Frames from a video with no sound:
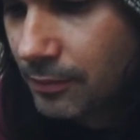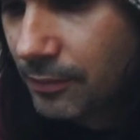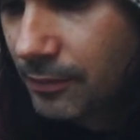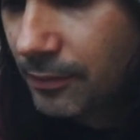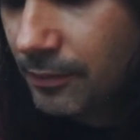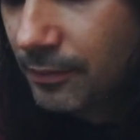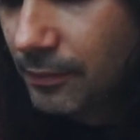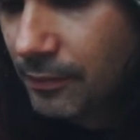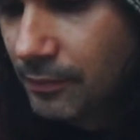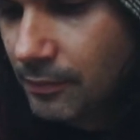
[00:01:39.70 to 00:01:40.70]

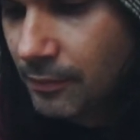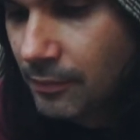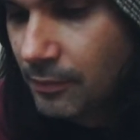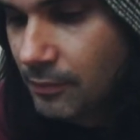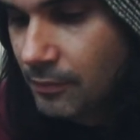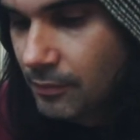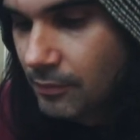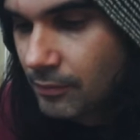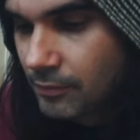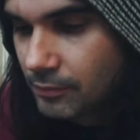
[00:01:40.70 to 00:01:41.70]

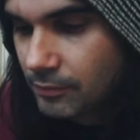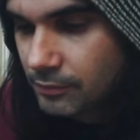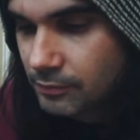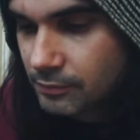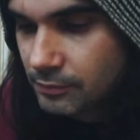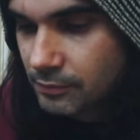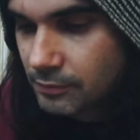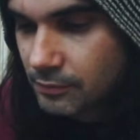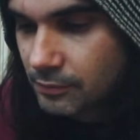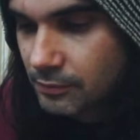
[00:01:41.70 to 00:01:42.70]

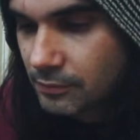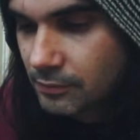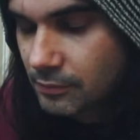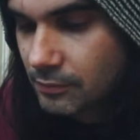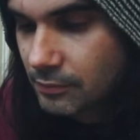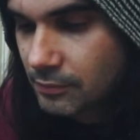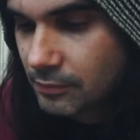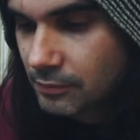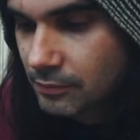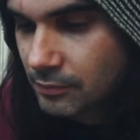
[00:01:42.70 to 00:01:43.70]

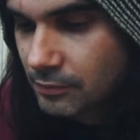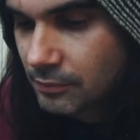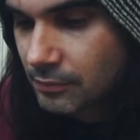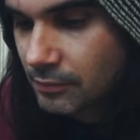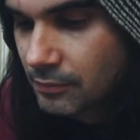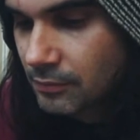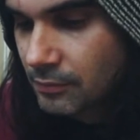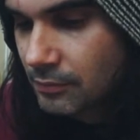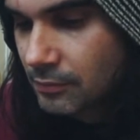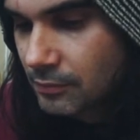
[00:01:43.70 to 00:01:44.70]

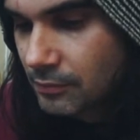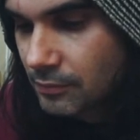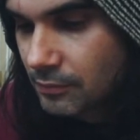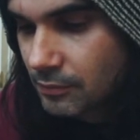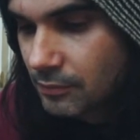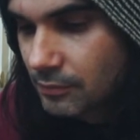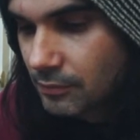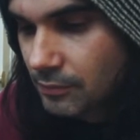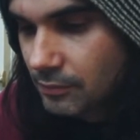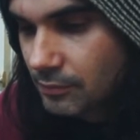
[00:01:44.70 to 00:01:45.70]

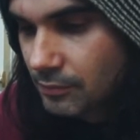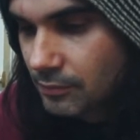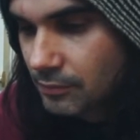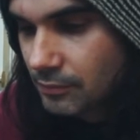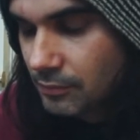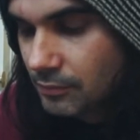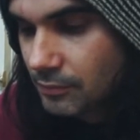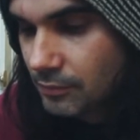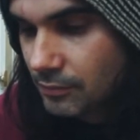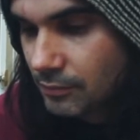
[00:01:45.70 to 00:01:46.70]

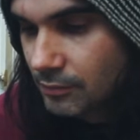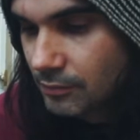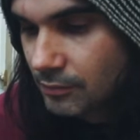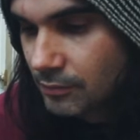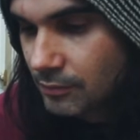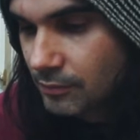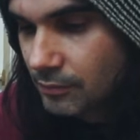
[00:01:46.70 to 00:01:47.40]
[no speech]